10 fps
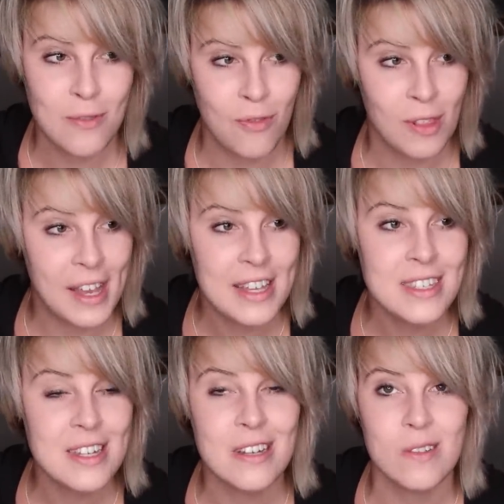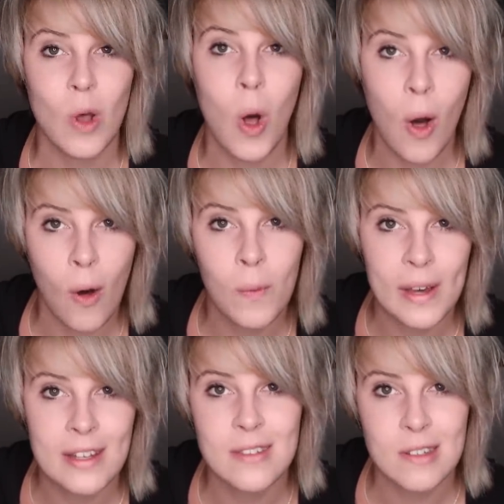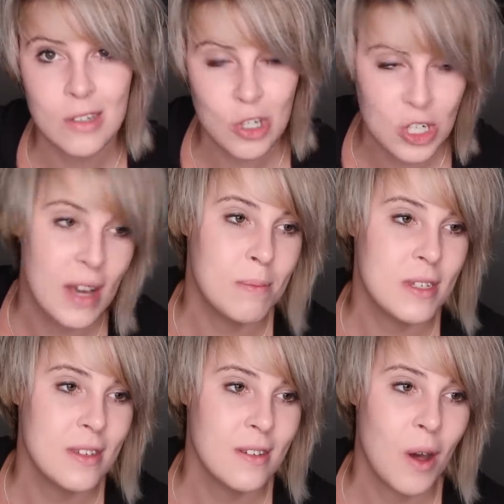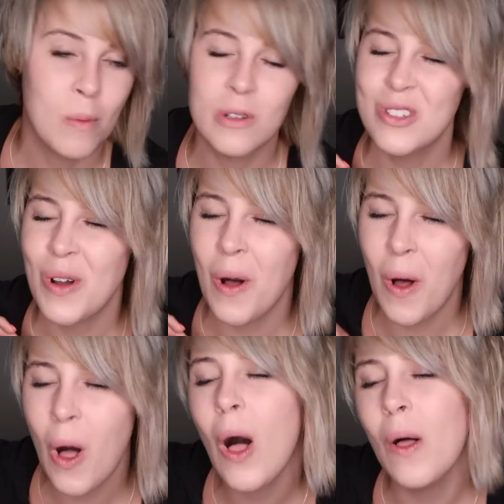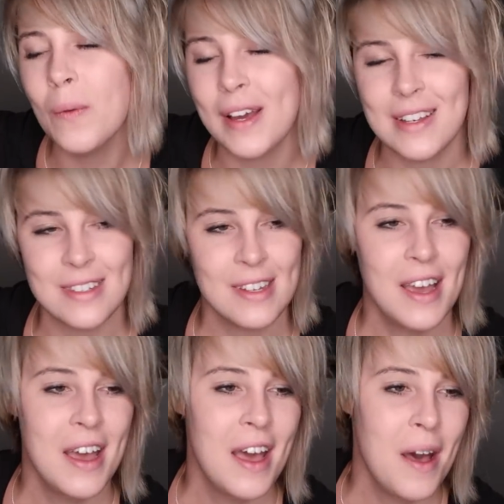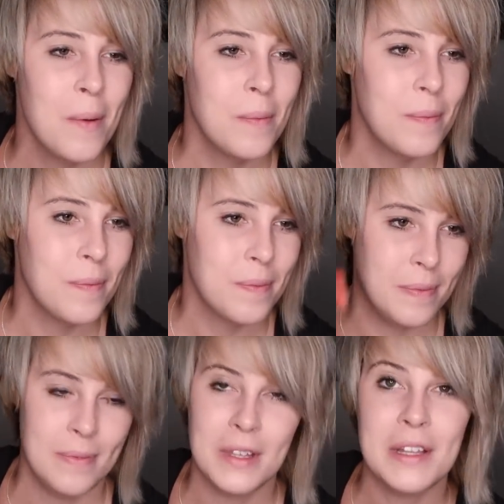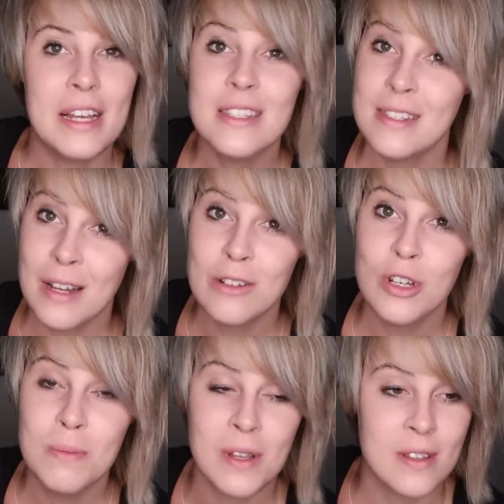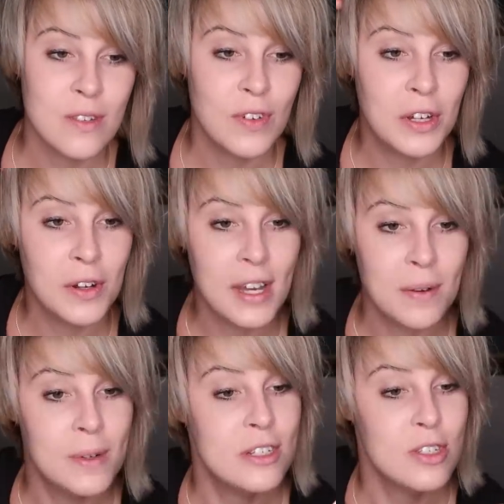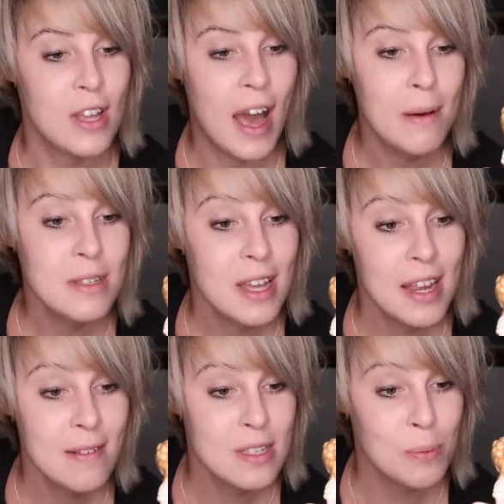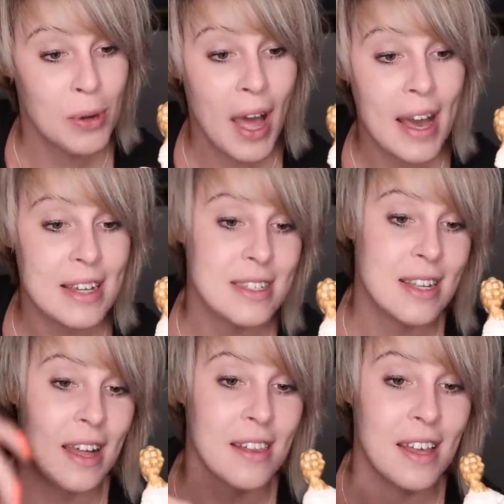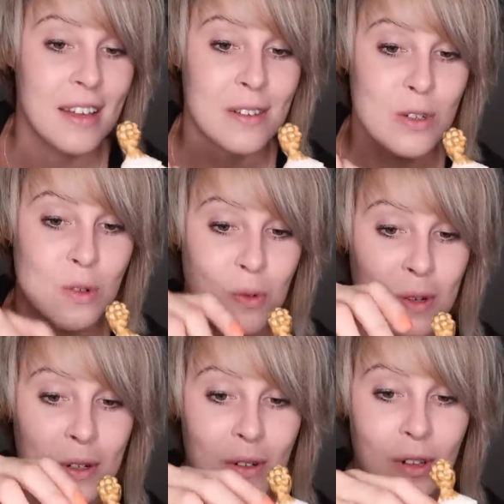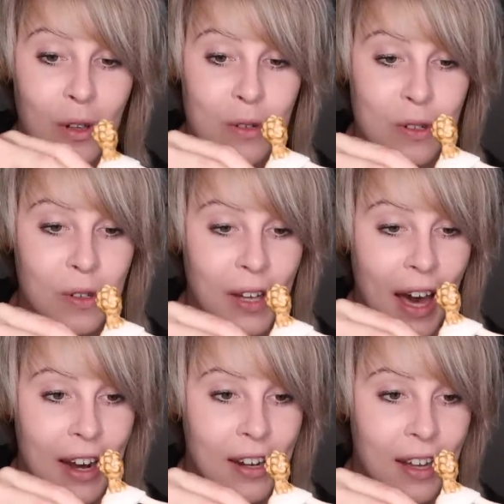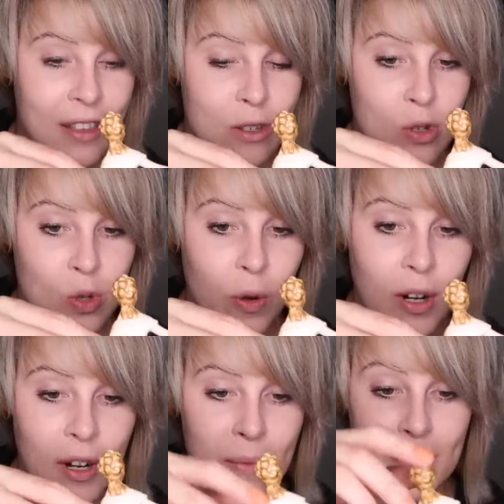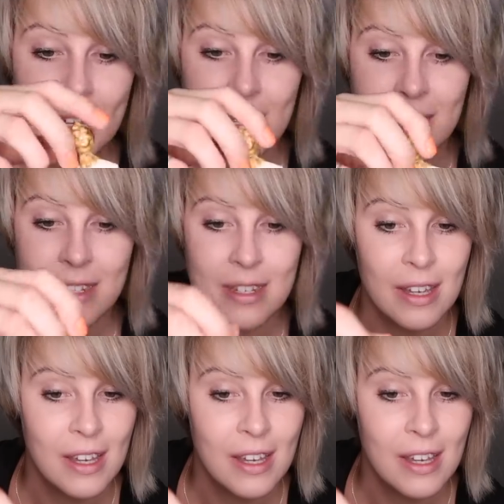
the lace is always chipped, almost always the lace is not shipped on this figurine, which I was kind of surprised. I like took a real close look at it at the store because